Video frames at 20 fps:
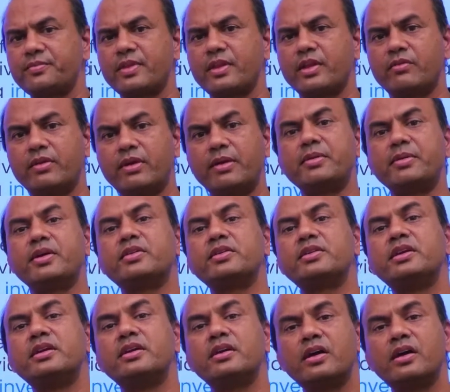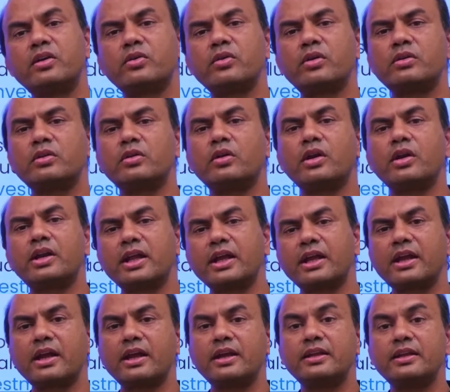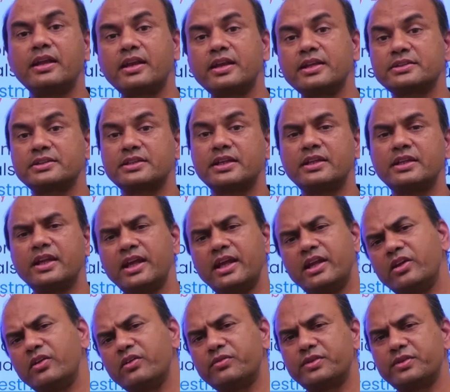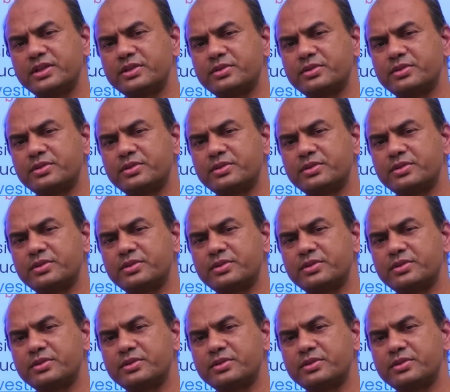Why? Because here you are not taking any risk in any of this.